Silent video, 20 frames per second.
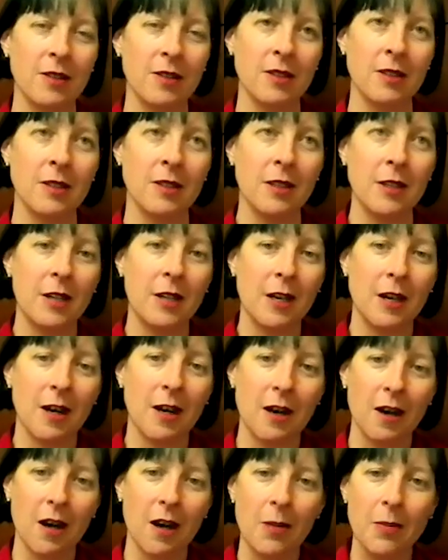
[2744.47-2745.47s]
And
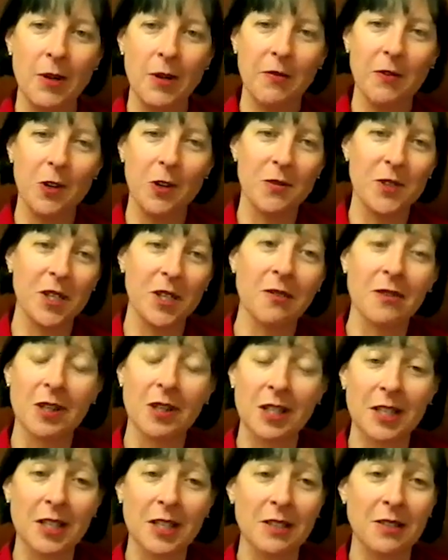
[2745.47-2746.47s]
I'm involved
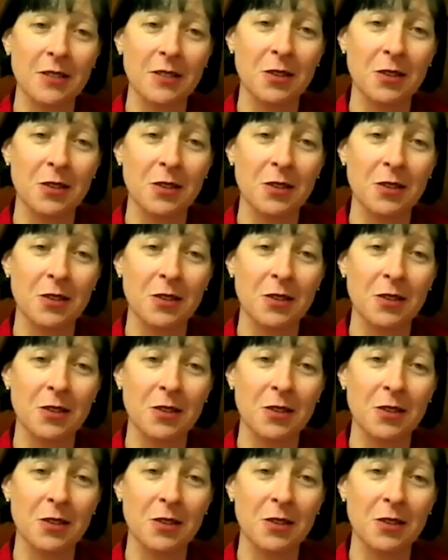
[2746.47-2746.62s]
heavily in